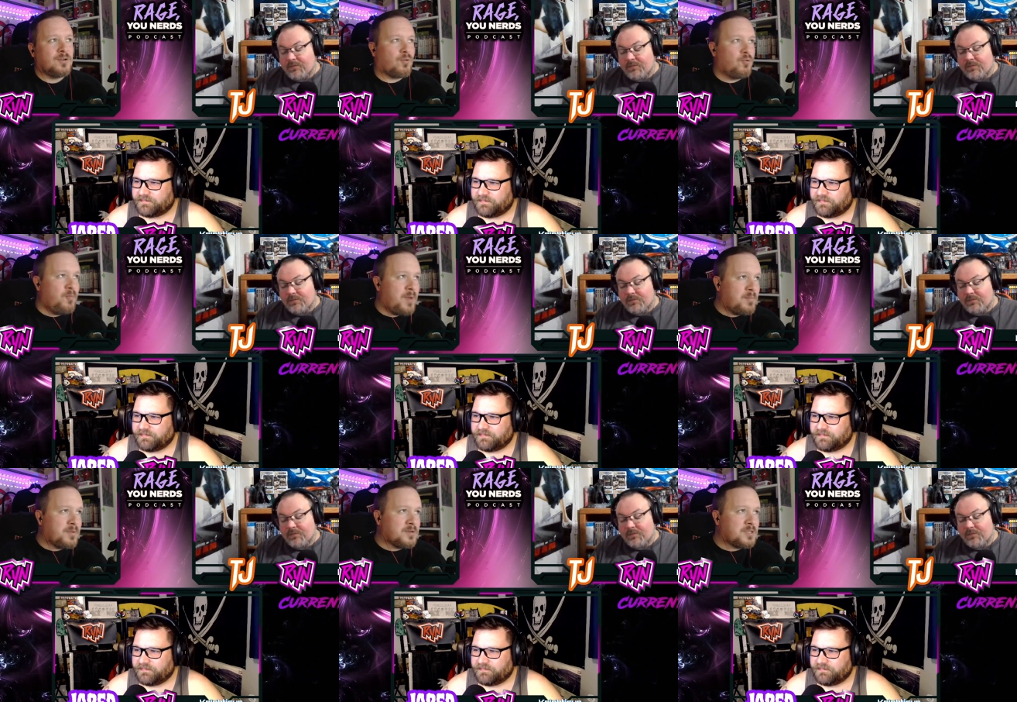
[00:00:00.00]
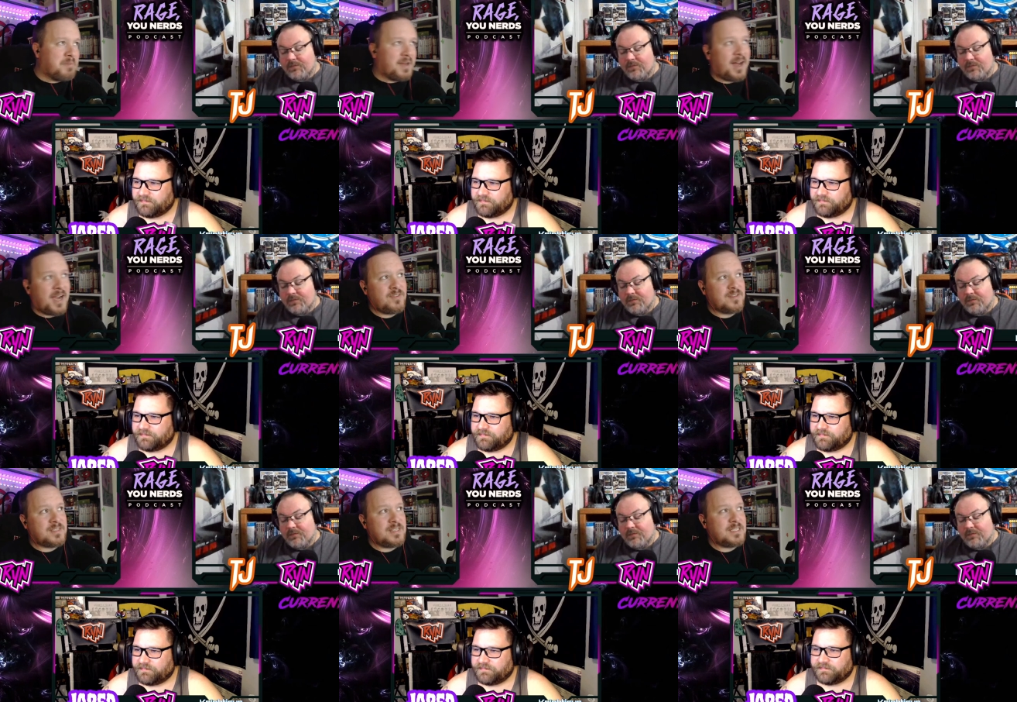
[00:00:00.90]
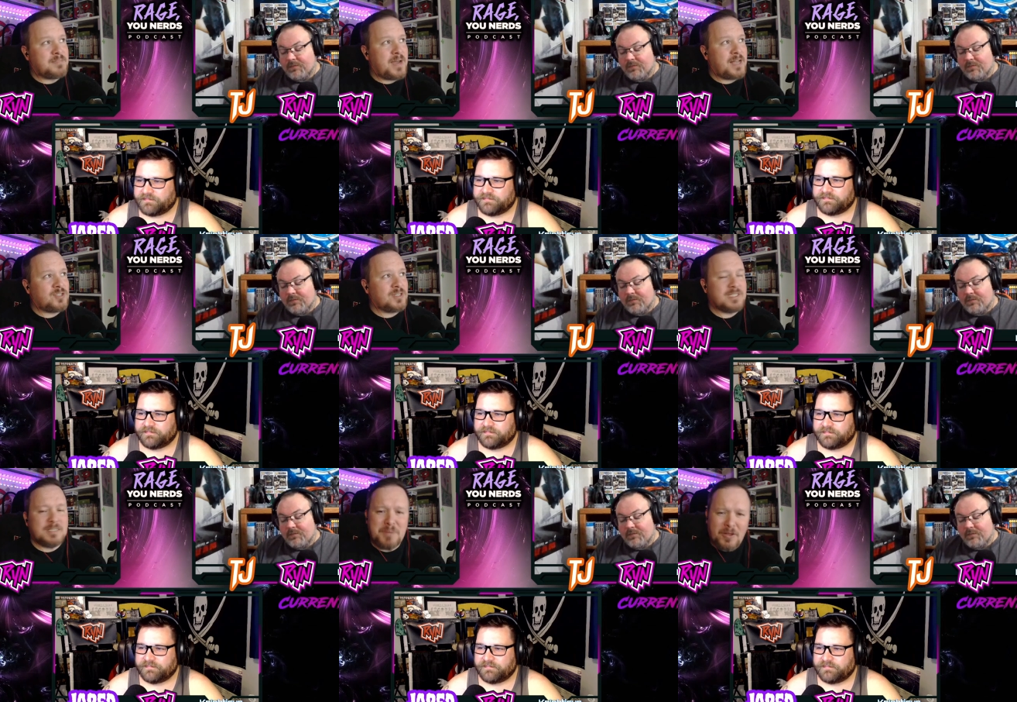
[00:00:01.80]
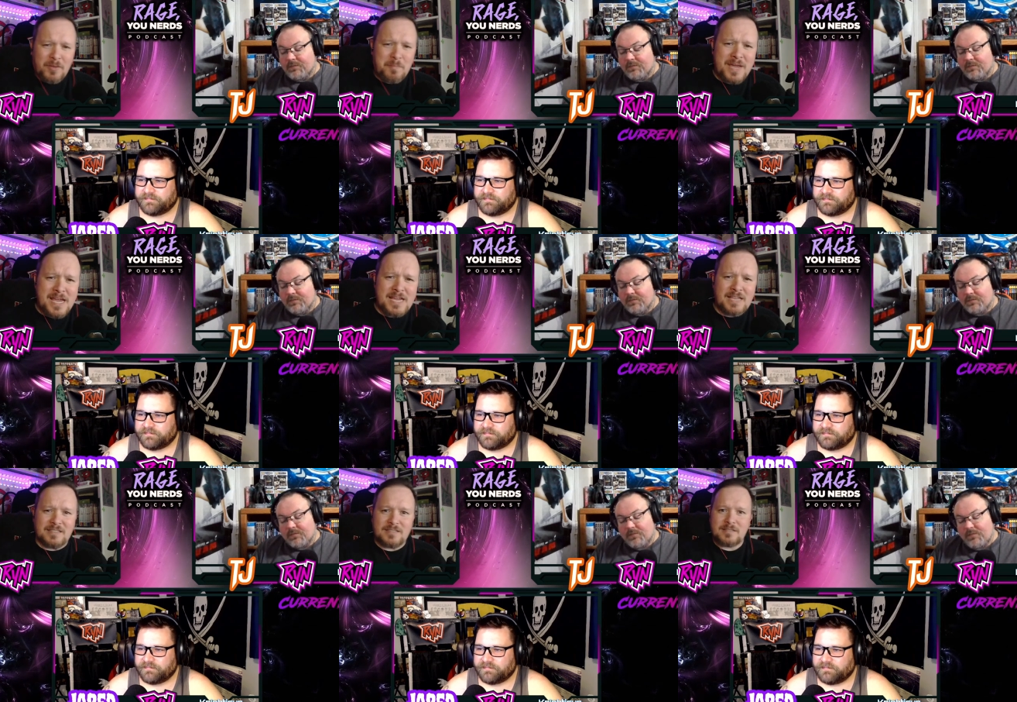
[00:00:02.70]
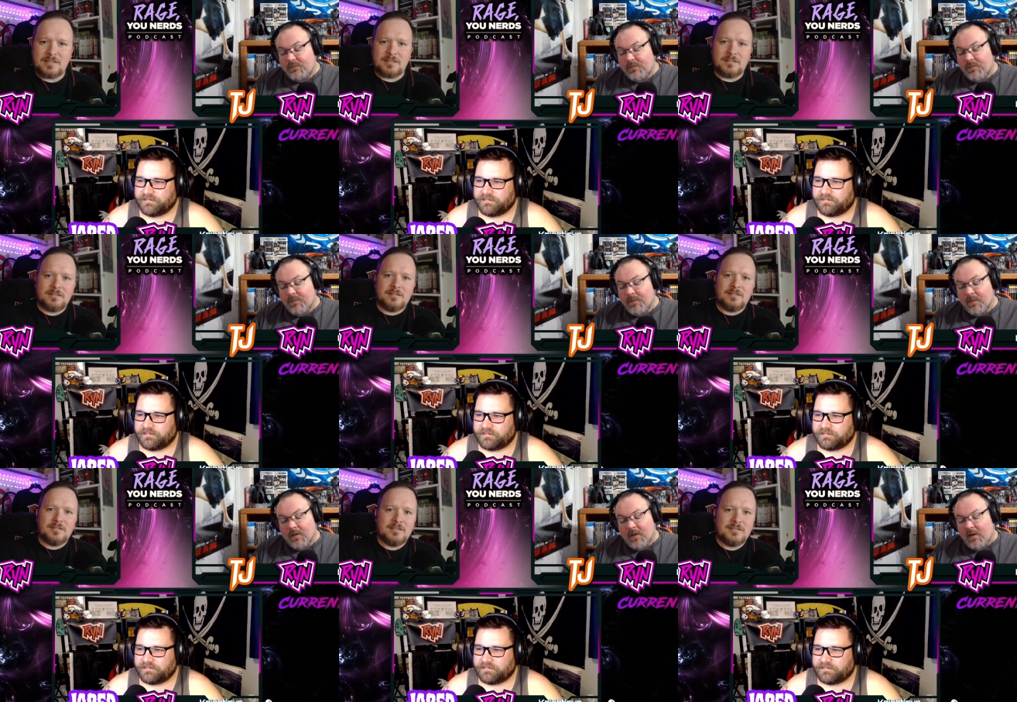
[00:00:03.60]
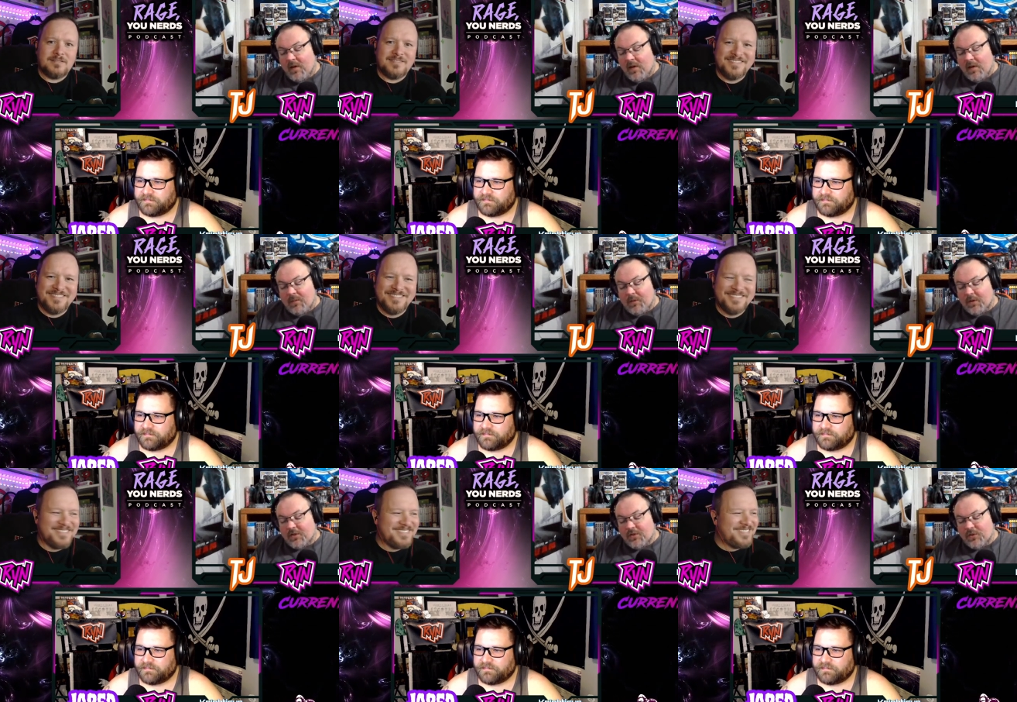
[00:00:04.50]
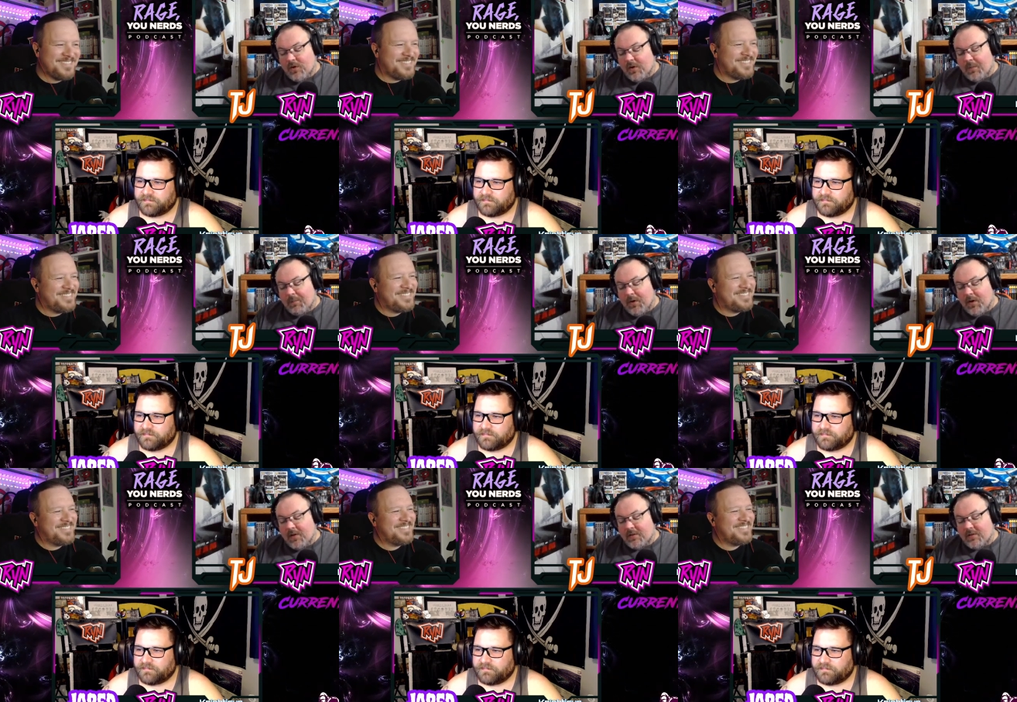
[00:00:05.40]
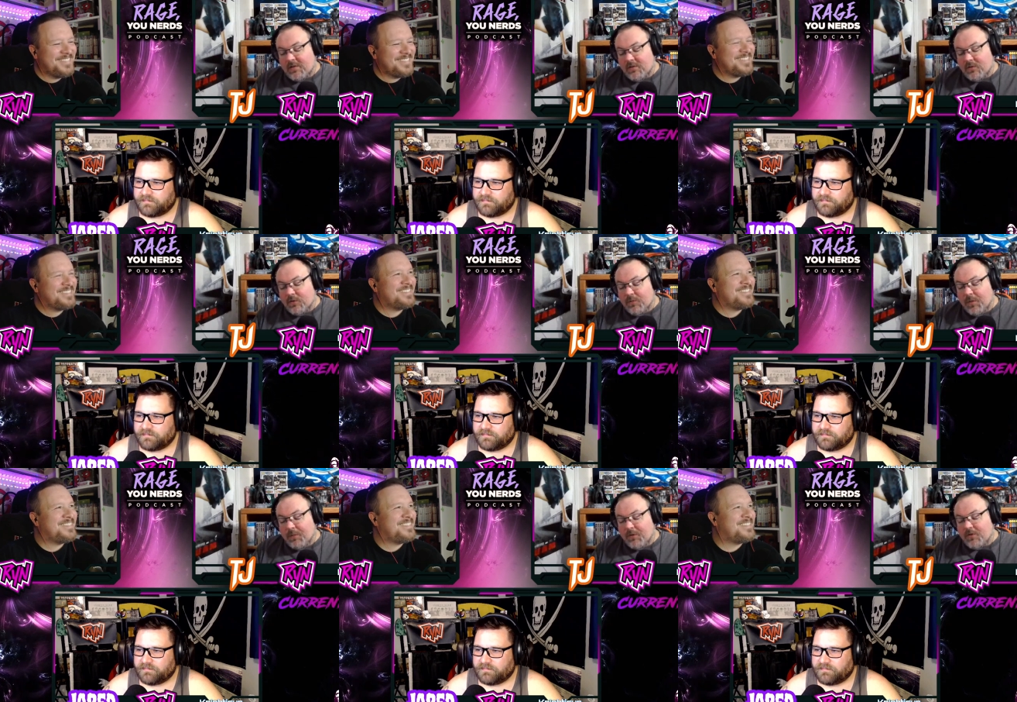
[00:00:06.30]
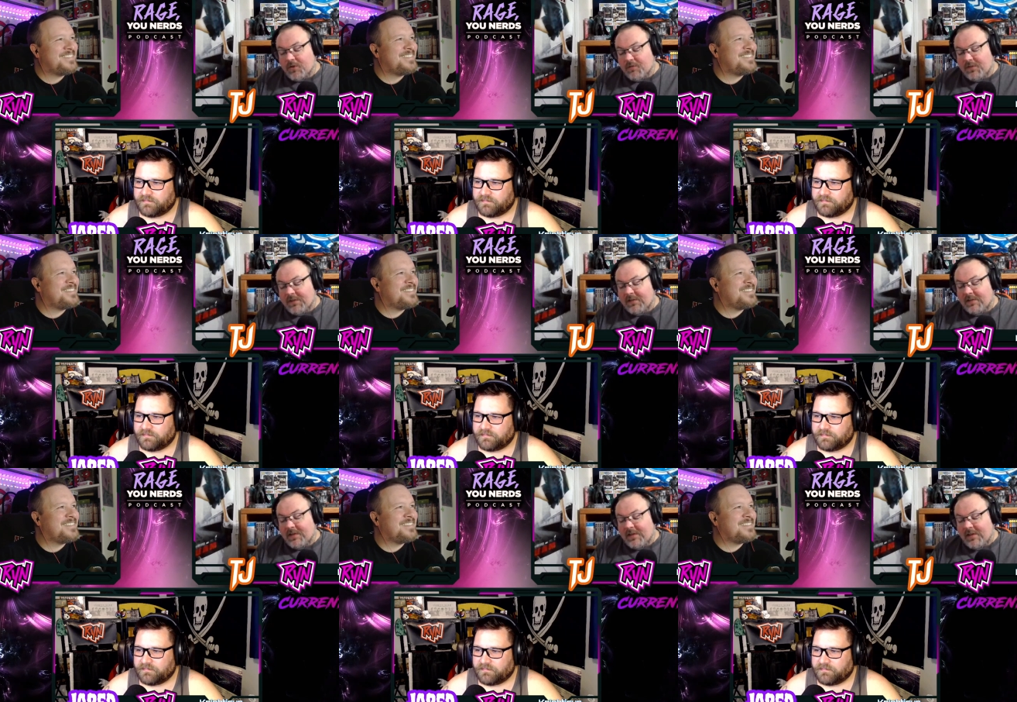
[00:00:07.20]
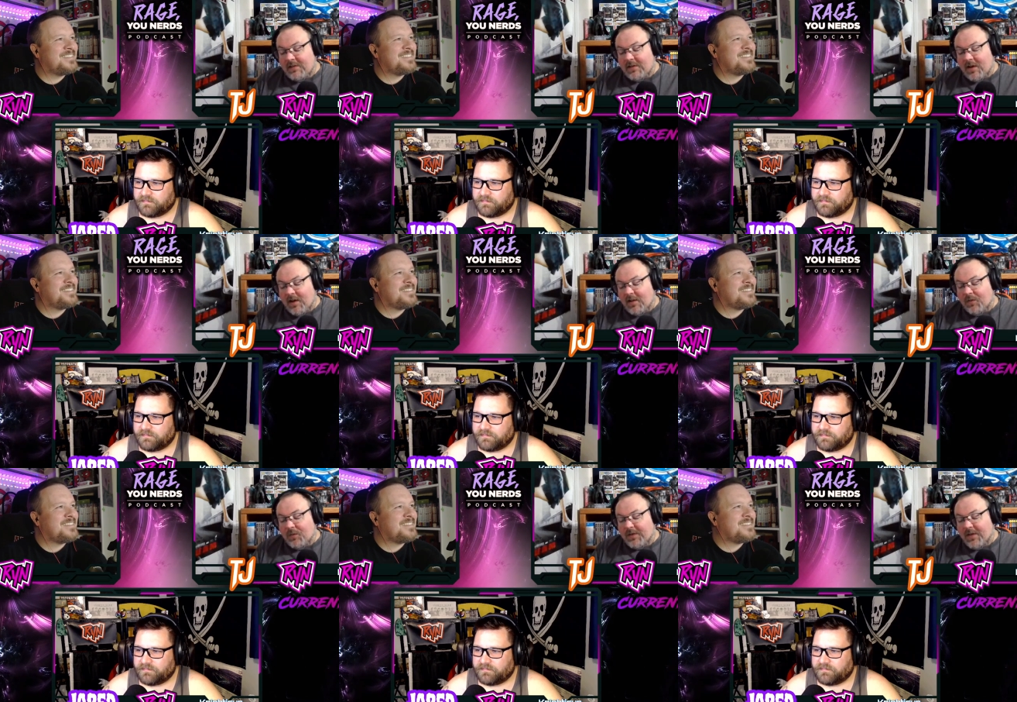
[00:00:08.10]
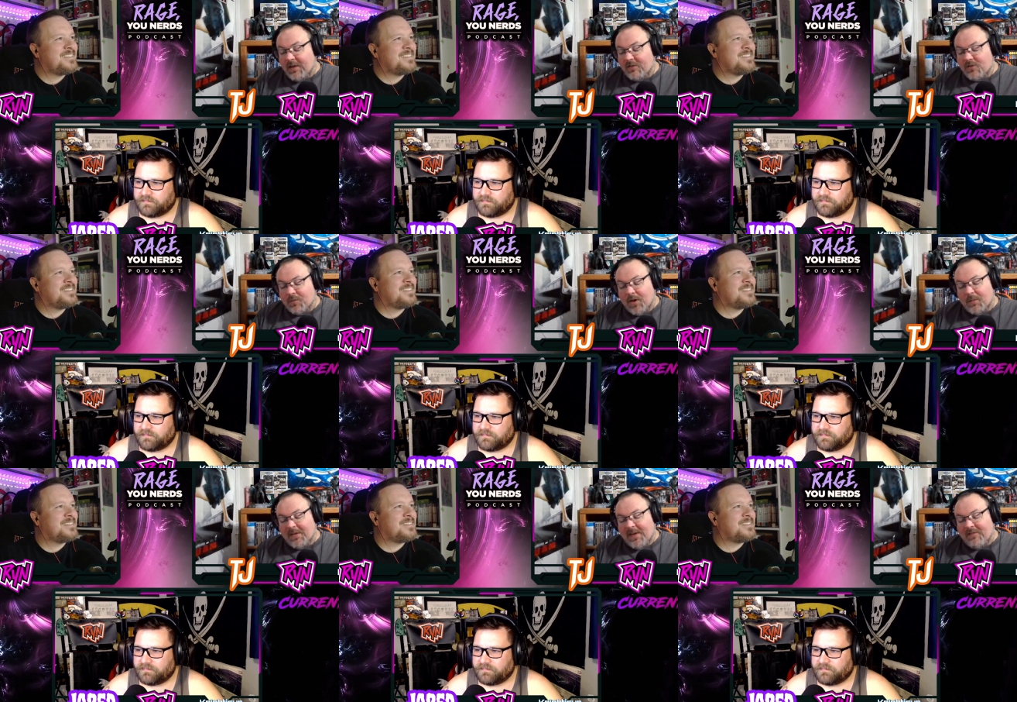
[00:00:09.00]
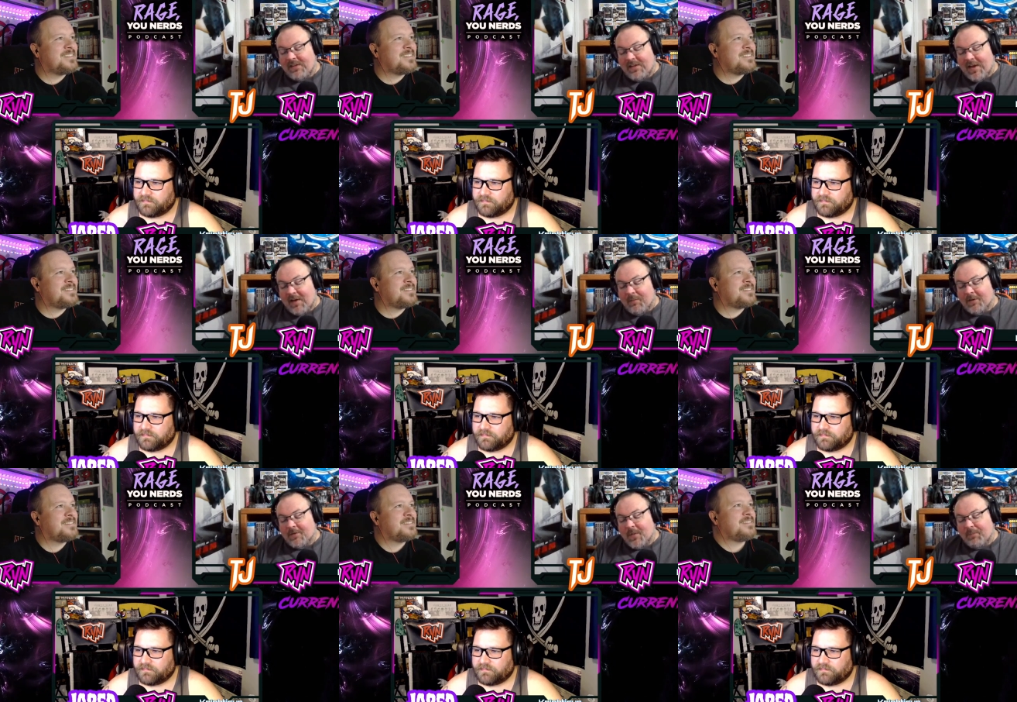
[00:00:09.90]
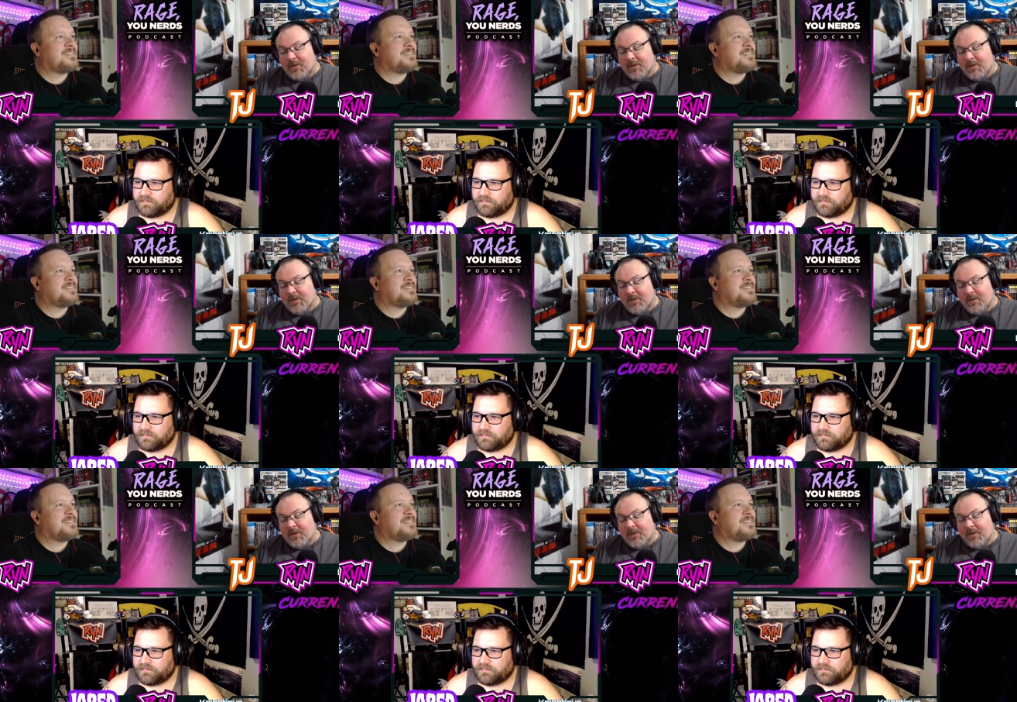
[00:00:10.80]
Speaker 1: Crew members, behind the scenes magic, spill the beans.
Speaker 2: Productions are on a pause. Crew members are feeling the heat, and Hollywood accountants are probably having nightmares about